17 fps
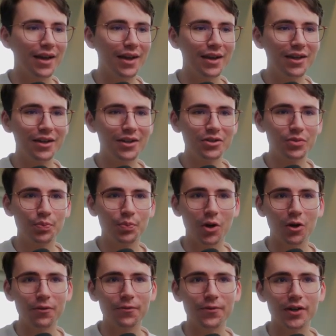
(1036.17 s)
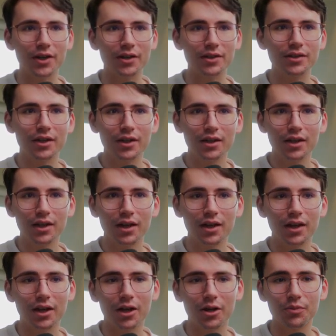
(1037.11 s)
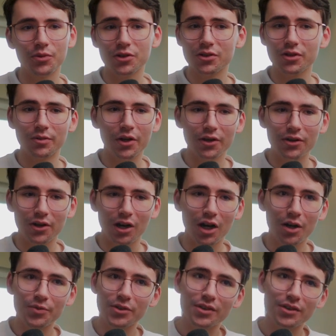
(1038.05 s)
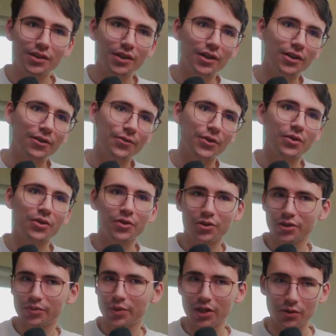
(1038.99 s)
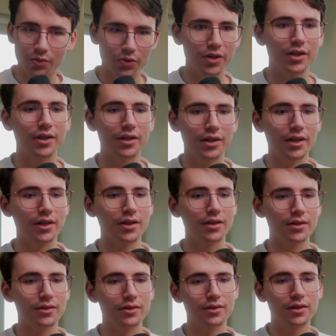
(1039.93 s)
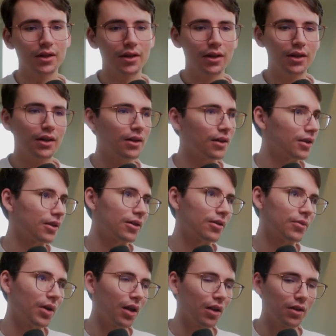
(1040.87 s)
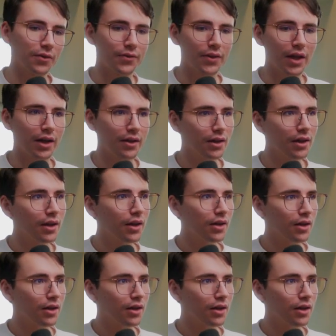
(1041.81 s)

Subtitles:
and perfect. There's some other options here if you want to respect working days, all of that.